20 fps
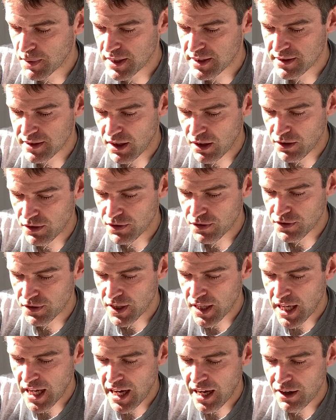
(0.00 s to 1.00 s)
myself.
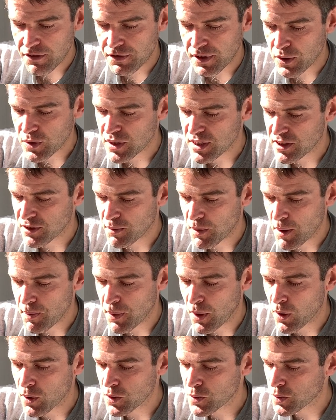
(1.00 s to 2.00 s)
I felt as if my
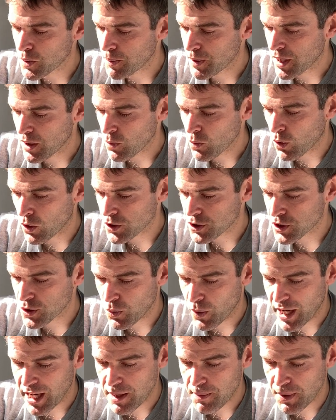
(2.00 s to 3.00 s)
bones were being washed
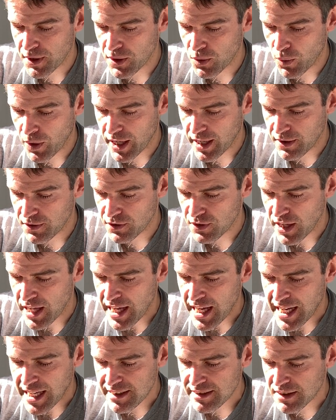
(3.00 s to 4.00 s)
away by the waves,
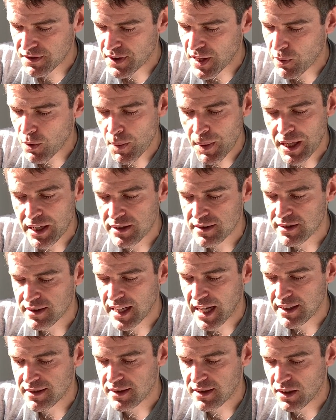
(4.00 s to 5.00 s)
as if they were being
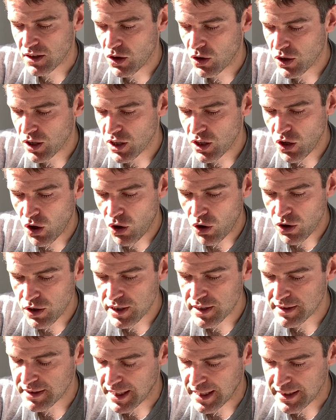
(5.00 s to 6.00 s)
scattered along a long,
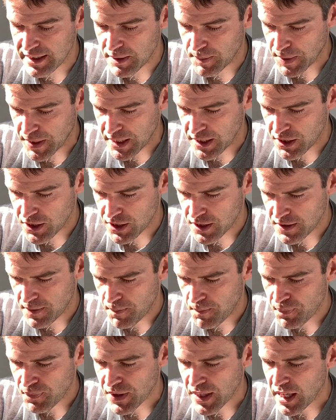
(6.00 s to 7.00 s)
sandy beach.
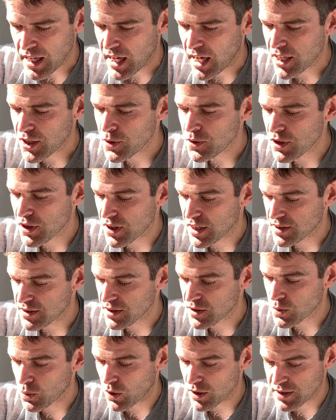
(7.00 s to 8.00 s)
I knew that this
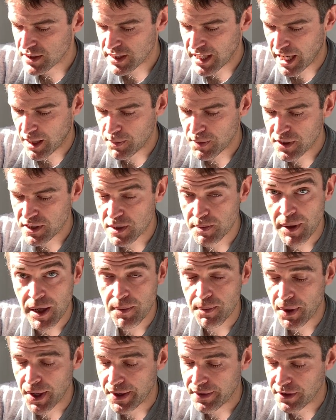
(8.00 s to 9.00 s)
is what had happened to Ben
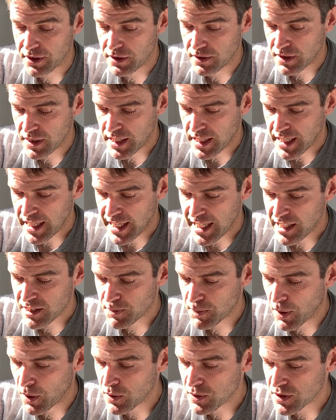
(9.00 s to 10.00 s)
Byron. His
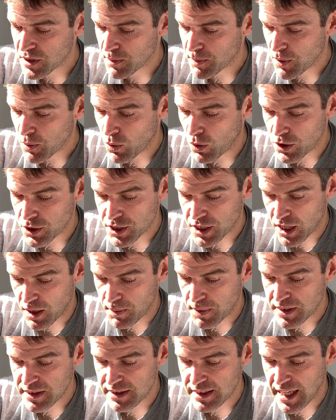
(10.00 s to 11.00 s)
bones had been washed up
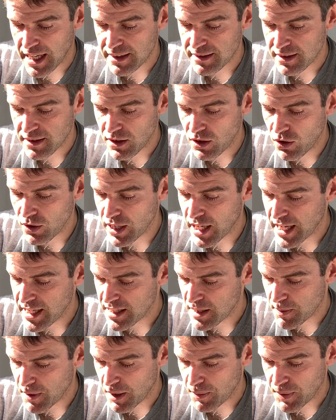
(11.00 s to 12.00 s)
and scattered along
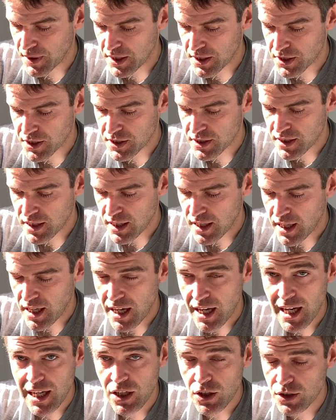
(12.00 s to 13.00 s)
Lady Bay Beach.
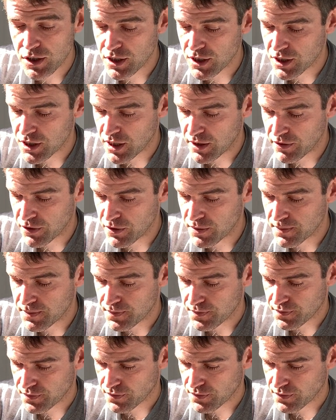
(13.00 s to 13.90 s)
I looked at Shovel.